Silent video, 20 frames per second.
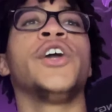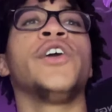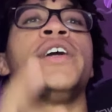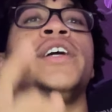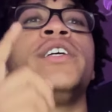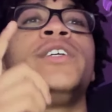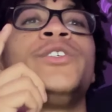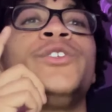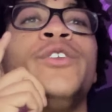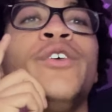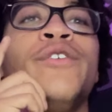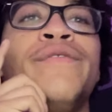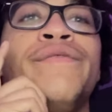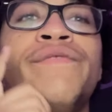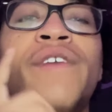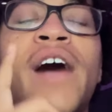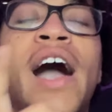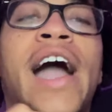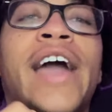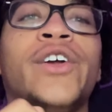Here is the
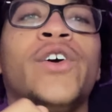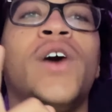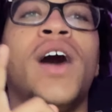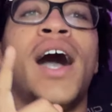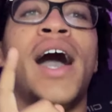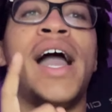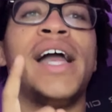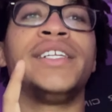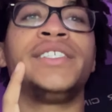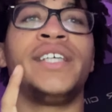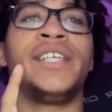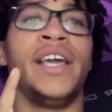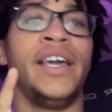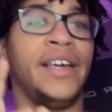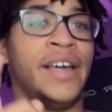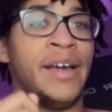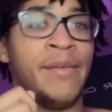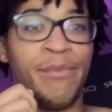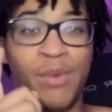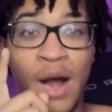final hot
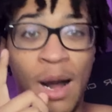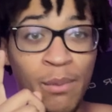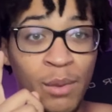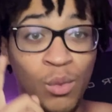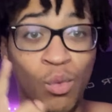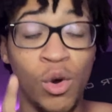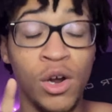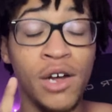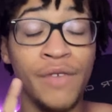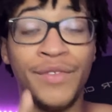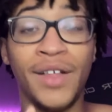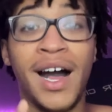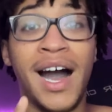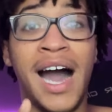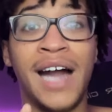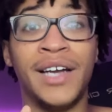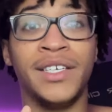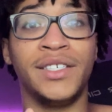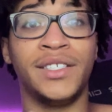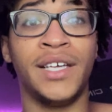take and probably one of the
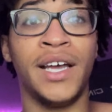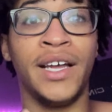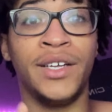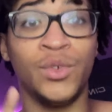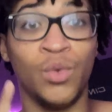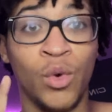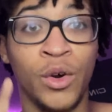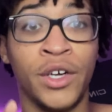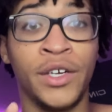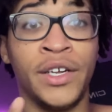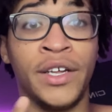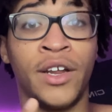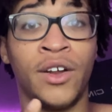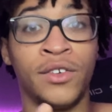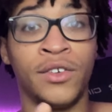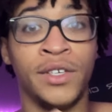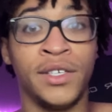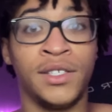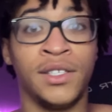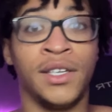hottest takes we're gonna get on this